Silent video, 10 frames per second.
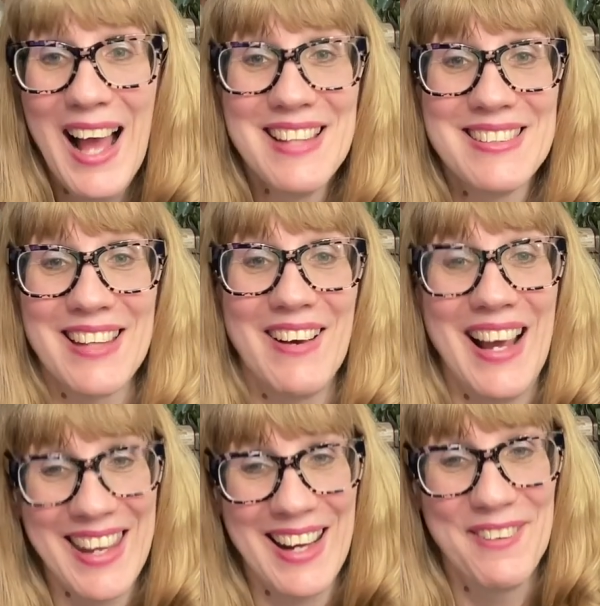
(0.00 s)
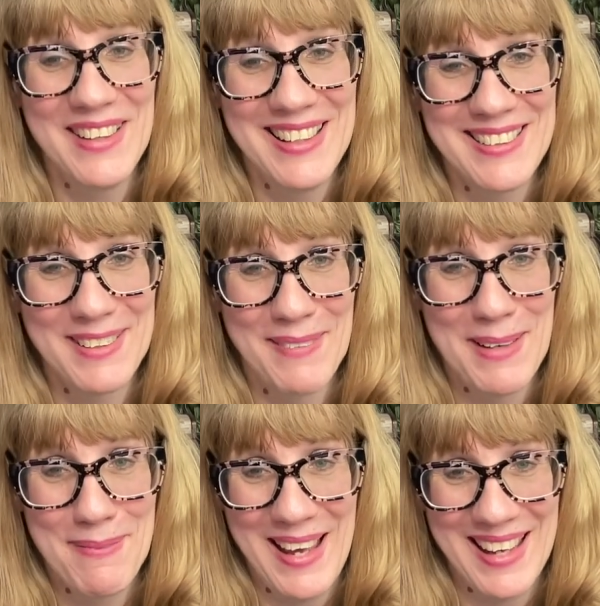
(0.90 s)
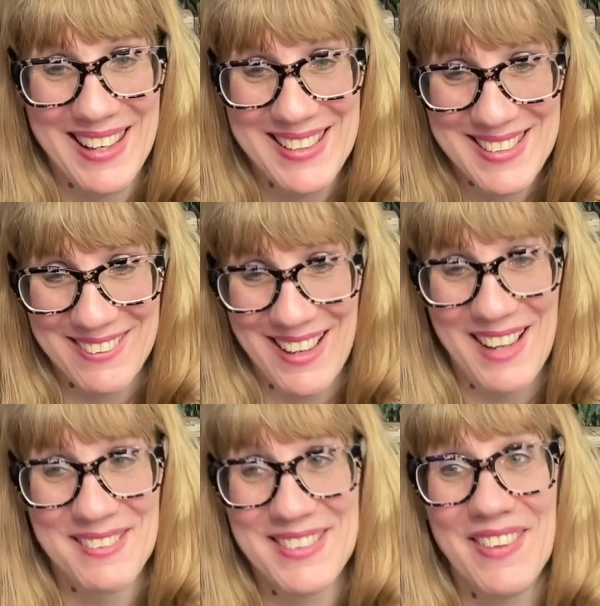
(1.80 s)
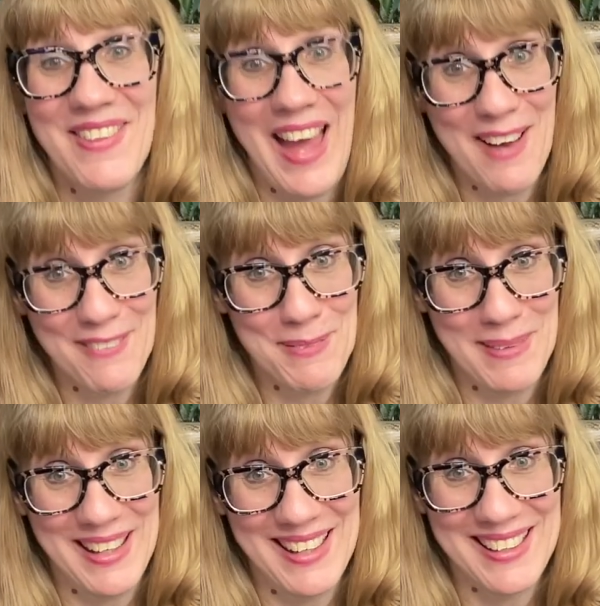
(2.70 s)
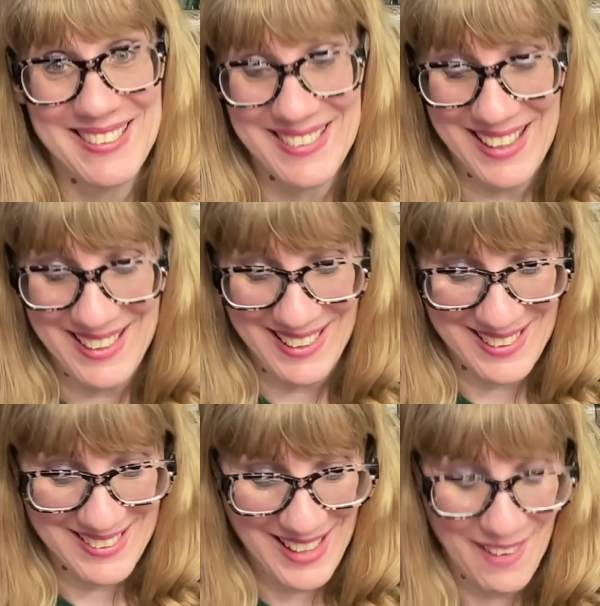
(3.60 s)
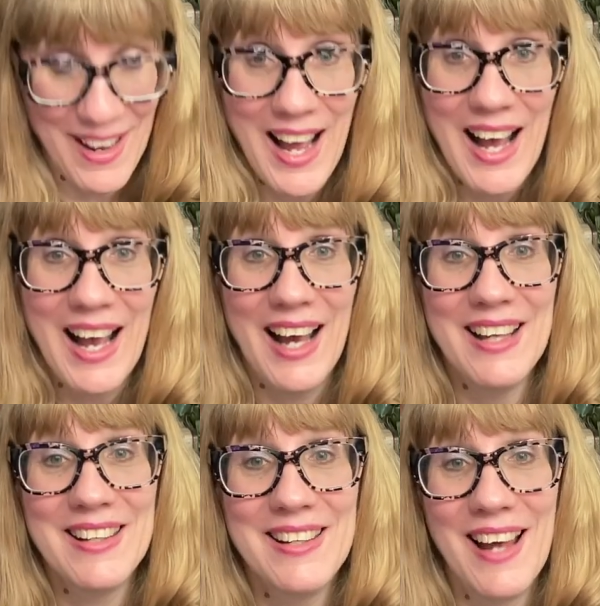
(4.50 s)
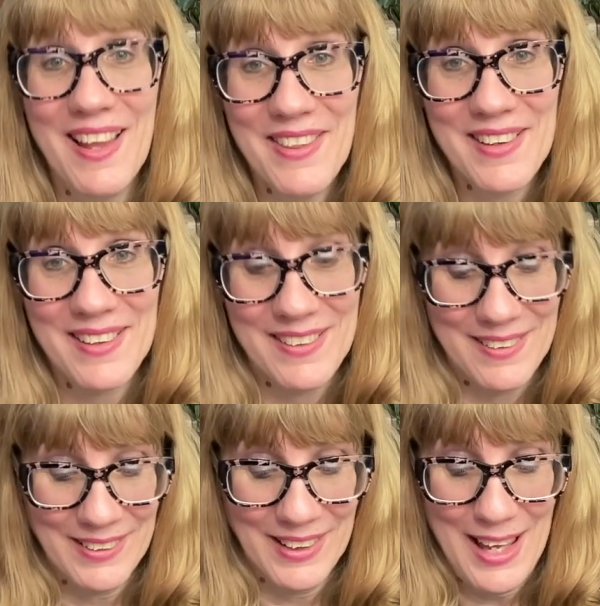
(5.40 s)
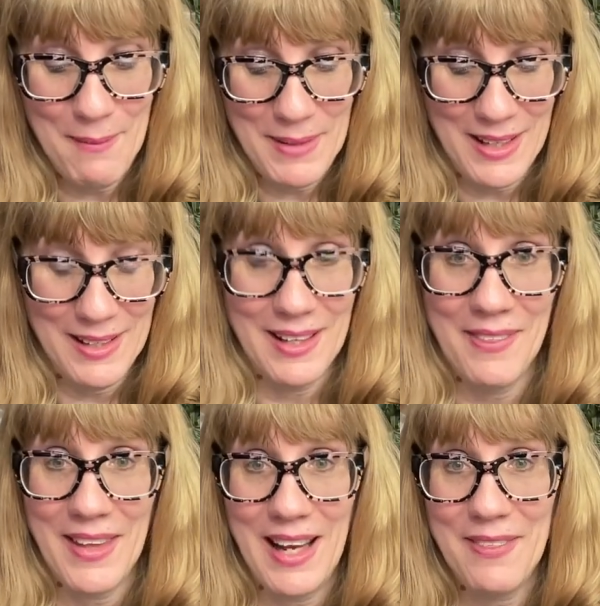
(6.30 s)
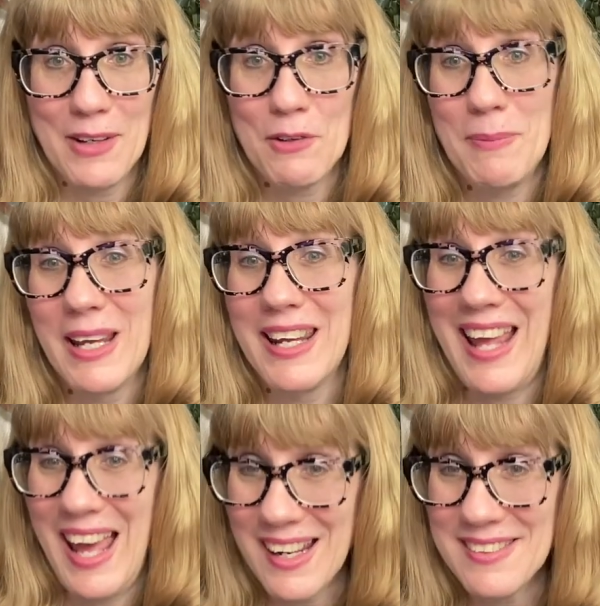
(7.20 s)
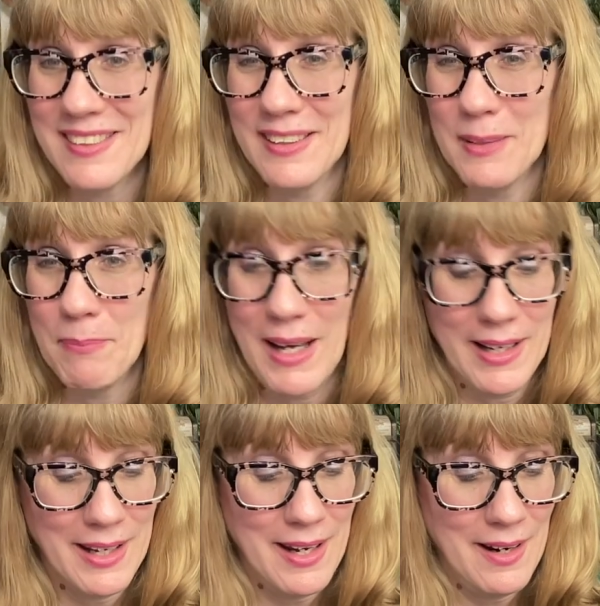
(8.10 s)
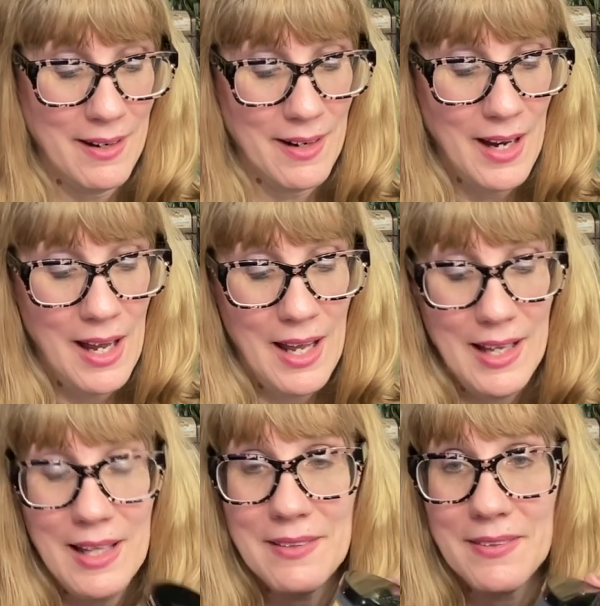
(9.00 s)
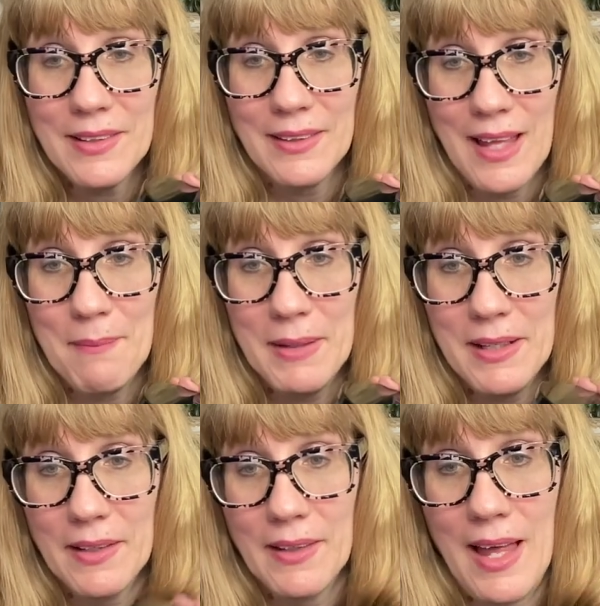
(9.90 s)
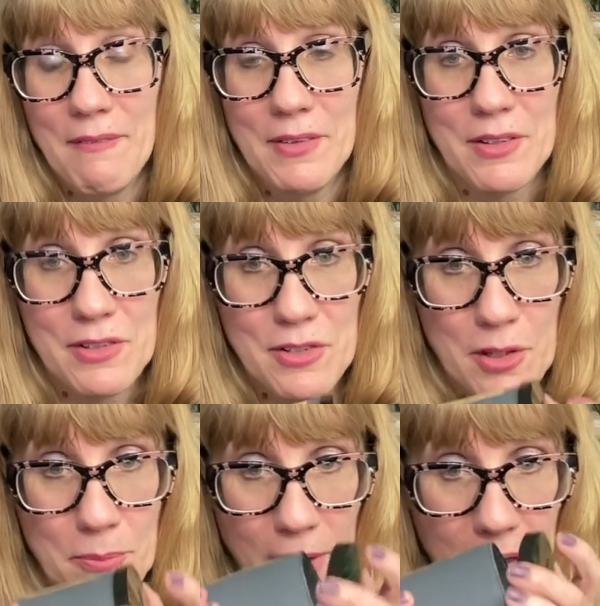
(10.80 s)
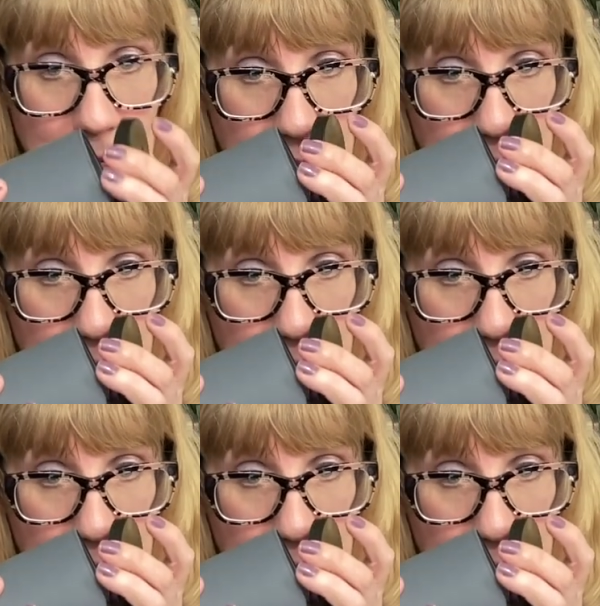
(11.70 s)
So I cannot wait until my package arrives. So that will be exciting. So another lemon that I think would make an excellent body care is the lemon lavender shortbread.